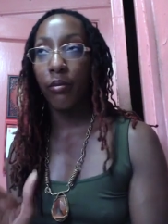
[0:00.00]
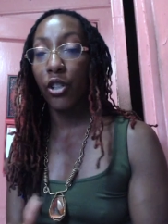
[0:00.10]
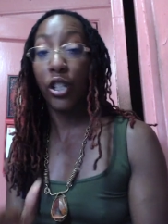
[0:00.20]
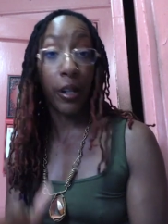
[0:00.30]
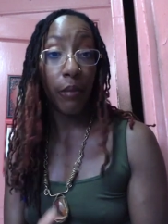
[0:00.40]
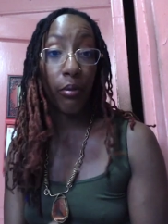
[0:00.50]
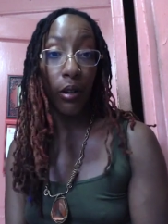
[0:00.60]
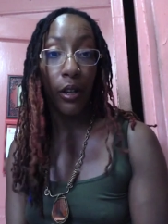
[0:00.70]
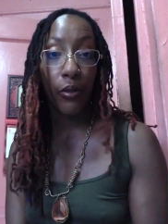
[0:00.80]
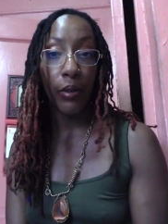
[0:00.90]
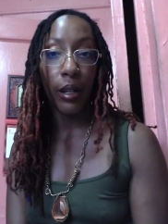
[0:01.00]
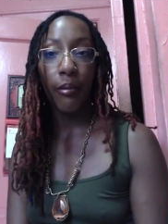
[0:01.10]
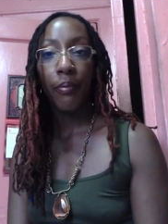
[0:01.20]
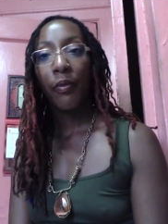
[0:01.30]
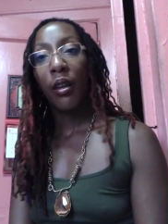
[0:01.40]
chicken broth, right?
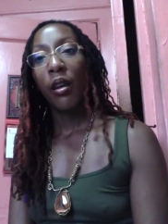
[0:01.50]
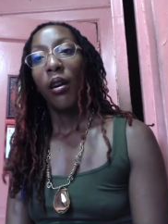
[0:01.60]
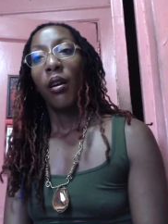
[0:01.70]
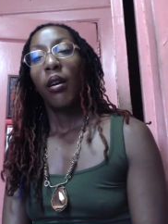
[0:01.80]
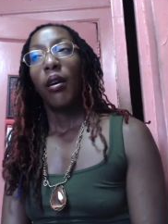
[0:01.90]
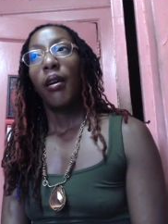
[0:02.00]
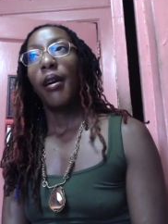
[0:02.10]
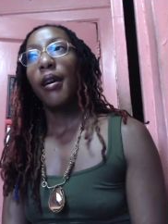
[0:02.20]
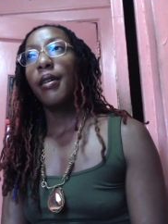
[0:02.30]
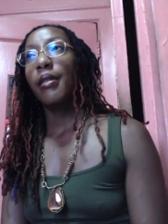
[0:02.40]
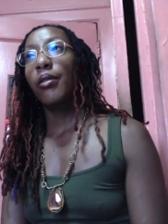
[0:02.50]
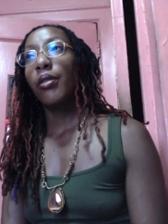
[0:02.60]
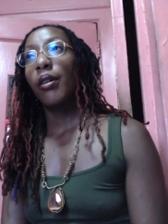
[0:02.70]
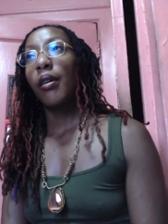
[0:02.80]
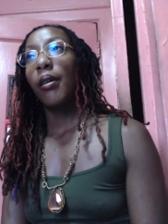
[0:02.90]
And
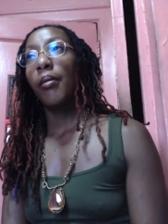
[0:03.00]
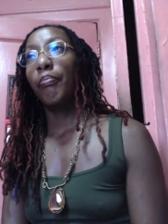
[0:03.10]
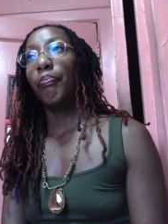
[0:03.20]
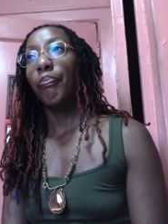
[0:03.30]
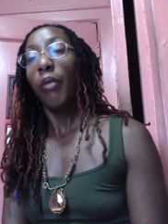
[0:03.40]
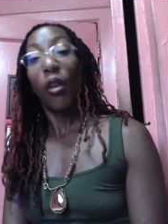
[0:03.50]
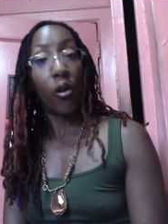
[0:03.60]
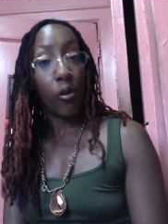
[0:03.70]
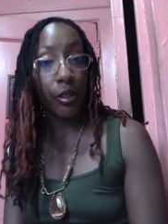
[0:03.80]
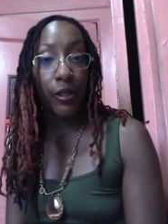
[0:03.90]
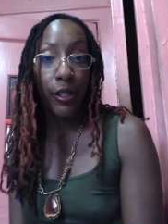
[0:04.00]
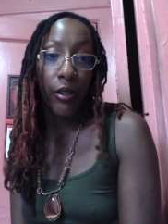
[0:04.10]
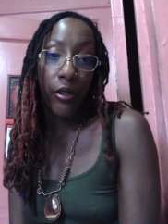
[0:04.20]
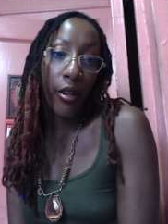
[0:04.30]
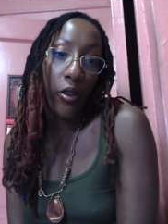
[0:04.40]
golden seal
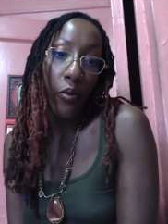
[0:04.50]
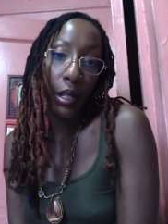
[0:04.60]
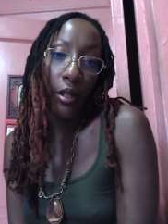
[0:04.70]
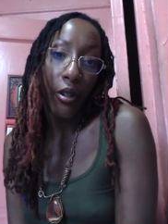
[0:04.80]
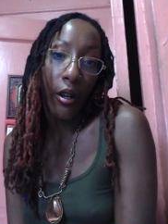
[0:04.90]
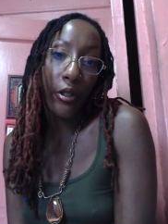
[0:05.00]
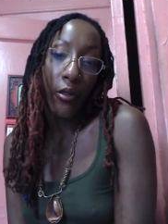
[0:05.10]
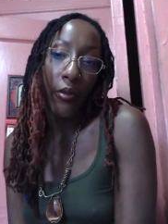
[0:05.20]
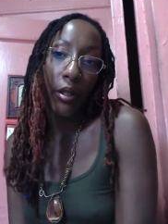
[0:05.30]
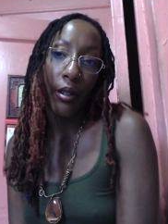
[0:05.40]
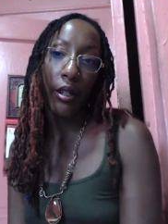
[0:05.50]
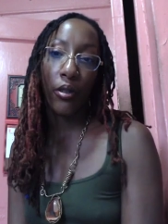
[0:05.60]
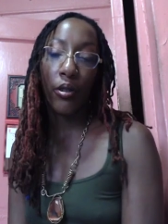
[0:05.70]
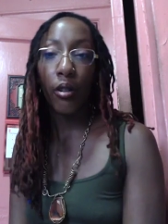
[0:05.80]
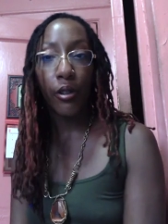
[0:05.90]
is another one that's also very good.
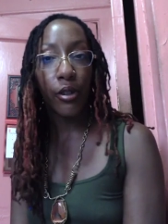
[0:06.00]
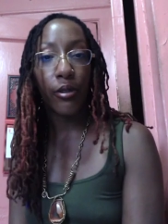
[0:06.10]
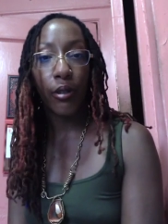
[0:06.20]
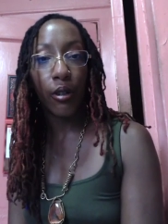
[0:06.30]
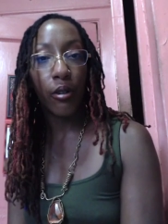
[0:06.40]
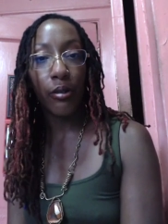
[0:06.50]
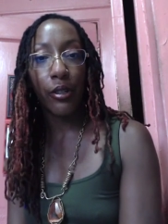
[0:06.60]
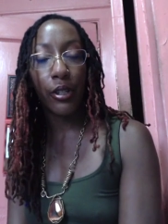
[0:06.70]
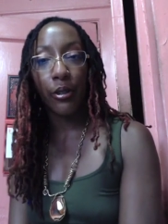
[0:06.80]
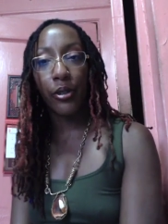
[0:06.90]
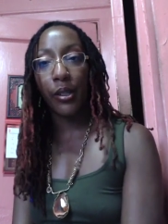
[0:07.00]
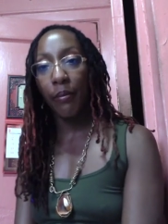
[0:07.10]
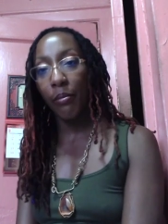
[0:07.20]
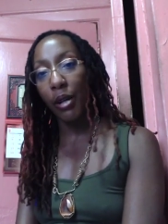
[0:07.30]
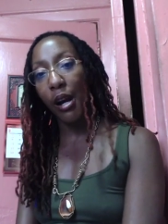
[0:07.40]
You could also drink golden seal tea,
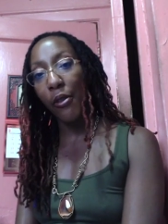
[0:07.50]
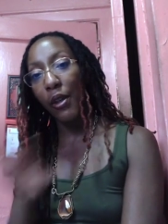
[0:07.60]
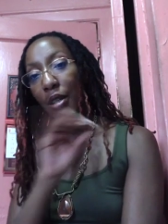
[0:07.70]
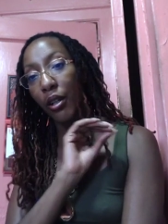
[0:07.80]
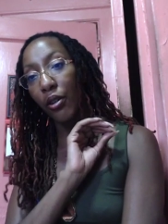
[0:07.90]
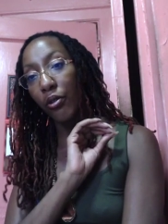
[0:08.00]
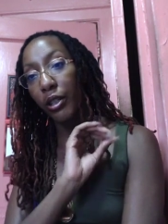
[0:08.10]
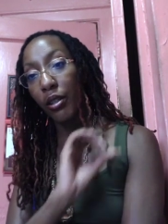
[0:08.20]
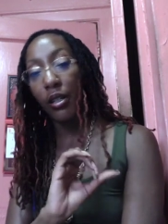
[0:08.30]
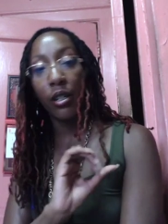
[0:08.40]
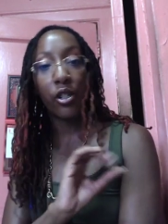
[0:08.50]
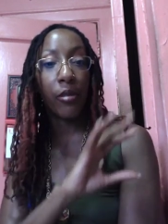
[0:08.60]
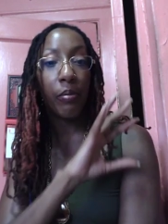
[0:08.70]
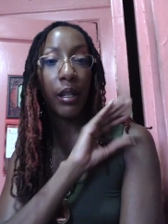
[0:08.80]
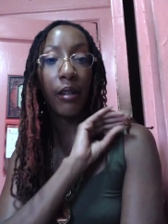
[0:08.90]
but I think that green tea
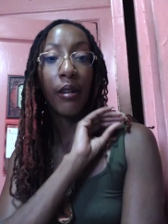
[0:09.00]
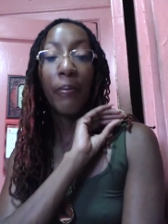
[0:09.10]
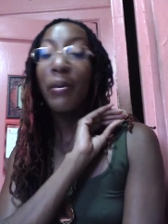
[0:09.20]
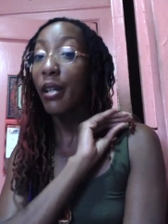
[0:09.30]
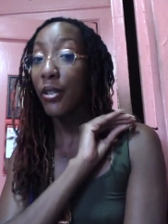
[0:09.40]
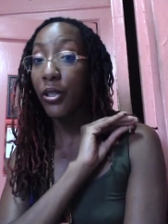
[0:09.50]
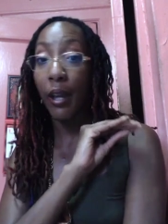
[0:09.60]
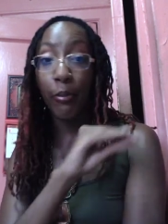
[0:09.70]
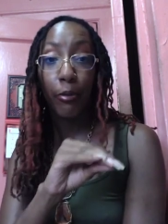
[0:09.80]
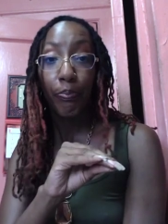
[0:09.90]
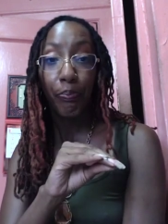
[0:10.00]
should be a staple.